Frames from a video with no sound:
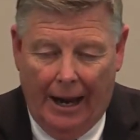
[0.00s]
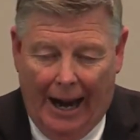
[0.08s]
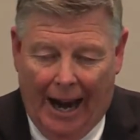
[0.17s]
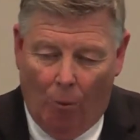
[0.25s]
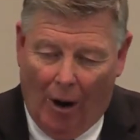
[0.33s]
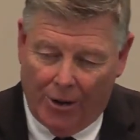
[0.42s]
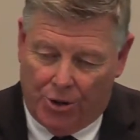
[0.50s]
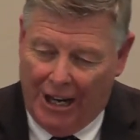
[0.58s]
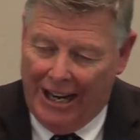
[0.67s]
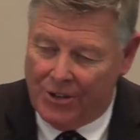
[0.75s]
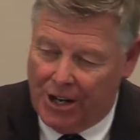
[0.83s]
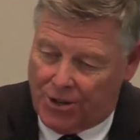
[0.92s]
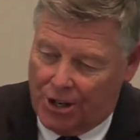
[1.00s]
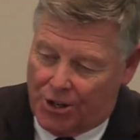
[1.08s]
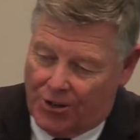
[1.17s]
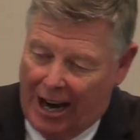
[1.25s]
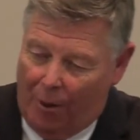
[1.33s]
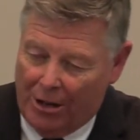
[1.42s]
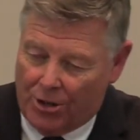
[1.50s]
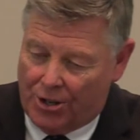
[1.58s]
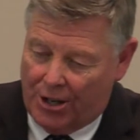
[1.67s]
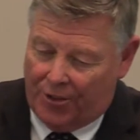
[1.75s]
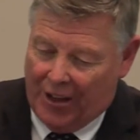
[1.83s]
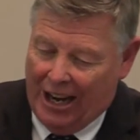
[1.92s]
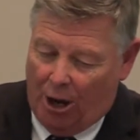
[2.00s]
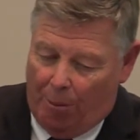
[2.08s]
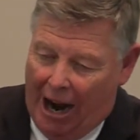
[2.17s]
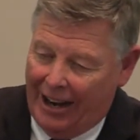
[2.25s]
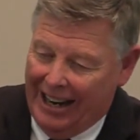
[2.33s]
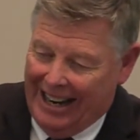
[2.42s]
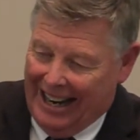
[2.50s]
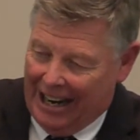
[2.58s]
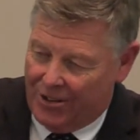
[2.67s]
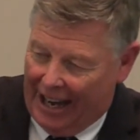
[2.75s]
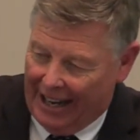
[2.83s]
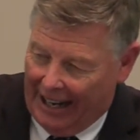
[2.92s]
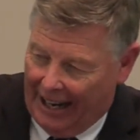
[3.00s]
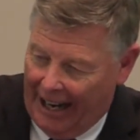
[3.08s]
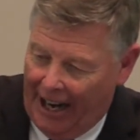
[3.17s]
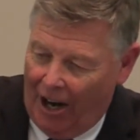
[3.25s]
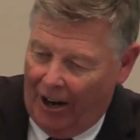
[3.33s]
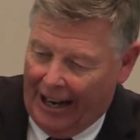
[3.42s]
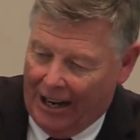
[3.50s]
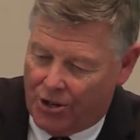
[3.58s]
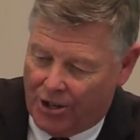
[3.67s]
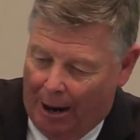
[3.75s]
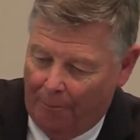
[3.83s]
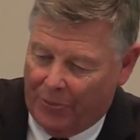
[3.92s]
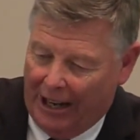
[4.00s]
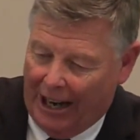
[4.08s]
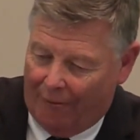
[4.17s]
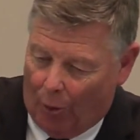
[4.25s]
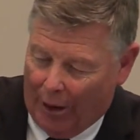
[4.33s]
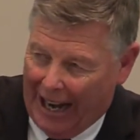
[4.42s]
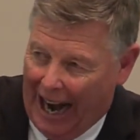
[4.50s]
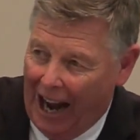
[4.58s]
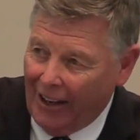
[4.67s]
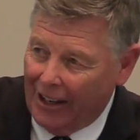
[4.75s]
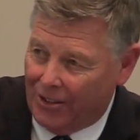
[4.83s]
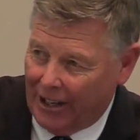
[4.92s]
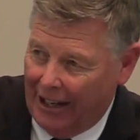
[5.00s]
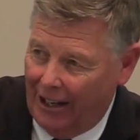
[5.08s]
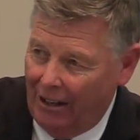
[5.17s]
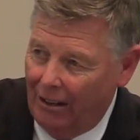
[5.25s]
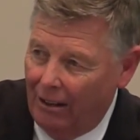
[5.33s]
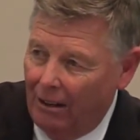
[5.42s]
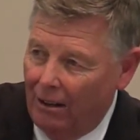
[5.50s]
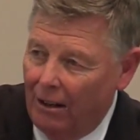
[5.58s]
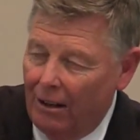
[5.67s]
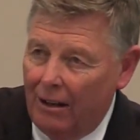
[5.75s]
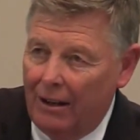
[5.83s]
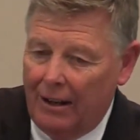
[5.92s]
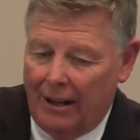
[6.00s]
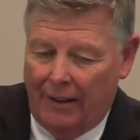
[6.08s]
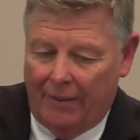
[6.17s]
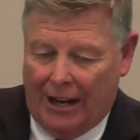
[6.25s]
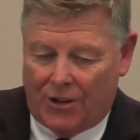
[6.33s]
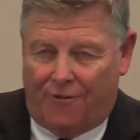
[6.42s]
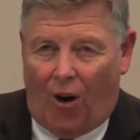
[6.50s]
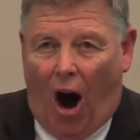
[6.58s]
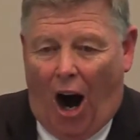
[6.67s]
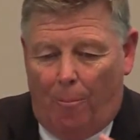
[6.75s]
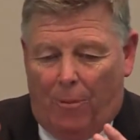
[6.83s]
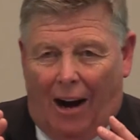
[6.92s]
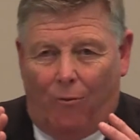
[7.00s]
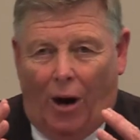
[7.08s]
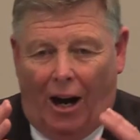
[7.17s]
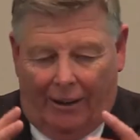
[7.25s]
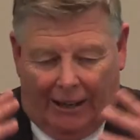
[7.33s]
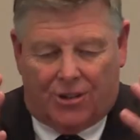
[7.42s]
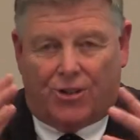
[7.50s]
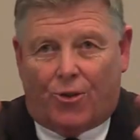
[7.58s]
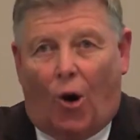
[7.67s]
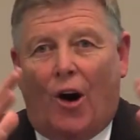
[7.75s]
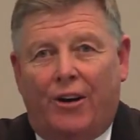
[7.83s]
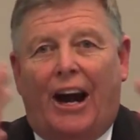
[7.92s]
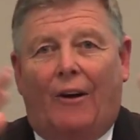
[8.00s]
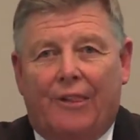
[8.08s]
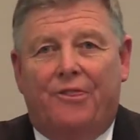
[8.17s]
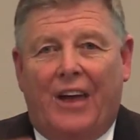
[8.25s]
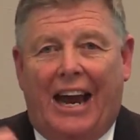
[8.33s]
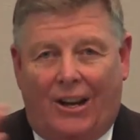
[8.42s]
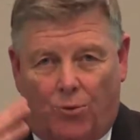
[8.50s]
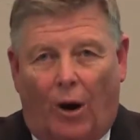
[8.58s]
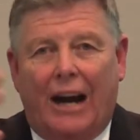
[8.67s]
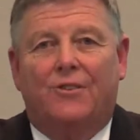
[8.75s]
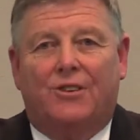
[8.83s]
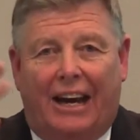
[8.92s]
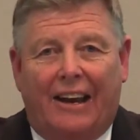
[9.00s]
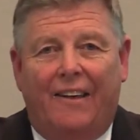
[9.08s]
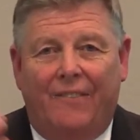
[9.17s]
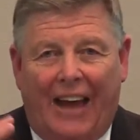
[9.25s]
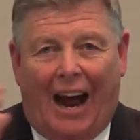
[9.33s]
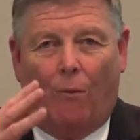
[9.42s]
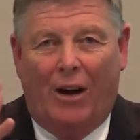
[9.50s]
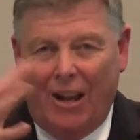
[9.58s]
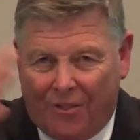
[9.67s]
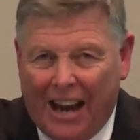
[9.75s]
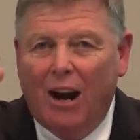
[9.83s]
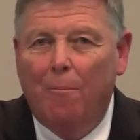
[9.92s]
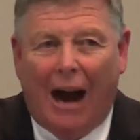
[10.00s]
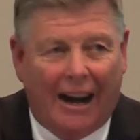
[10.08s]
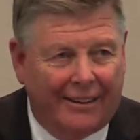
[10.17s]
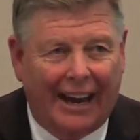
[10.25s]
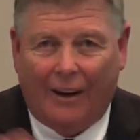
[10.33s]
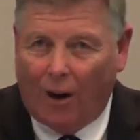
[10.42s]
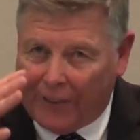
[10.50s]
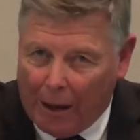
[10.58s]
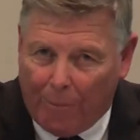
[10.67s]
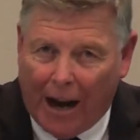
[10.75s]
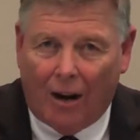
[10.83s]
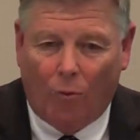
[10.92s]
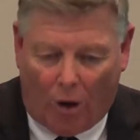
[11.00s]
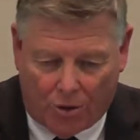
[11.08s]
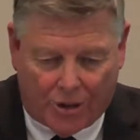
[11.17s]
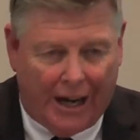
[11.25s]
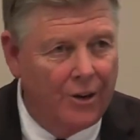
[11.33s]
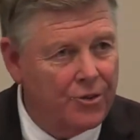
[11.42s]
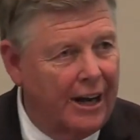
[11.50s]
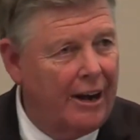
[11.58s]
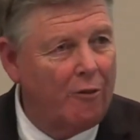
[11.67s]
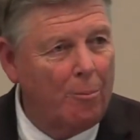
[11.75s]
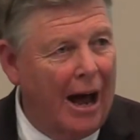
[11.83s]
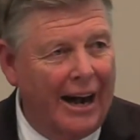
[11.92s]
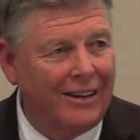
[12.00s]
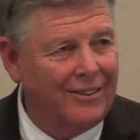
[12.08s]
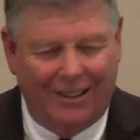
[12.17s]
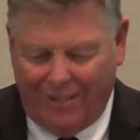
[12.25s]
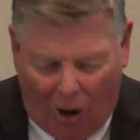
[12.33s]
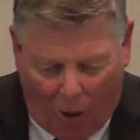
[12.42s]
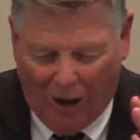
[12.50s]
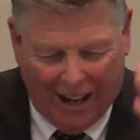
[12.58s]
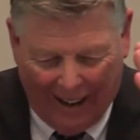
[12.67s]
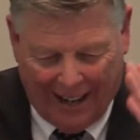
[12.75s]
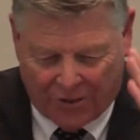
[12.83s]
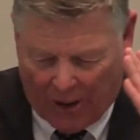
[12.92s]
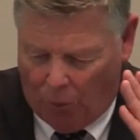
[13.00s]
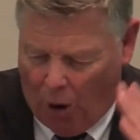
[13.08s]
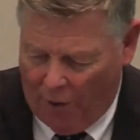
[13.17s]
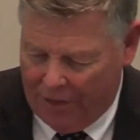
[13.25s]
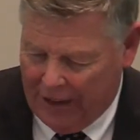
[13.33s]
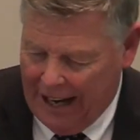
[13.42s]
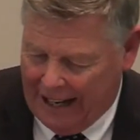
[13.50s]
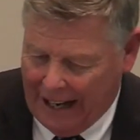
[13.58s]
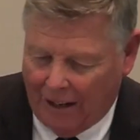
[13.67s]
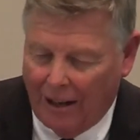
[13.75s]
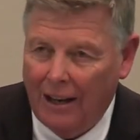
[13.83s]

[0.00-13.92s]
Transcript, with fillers: And what Jesus is telling us to think about is that here is something of reality that's far above, well, extraordinary things. We're interested in that. What do you think about that? Aren't they better, we're sinners than everybody? said, no, that's the wrong thinking.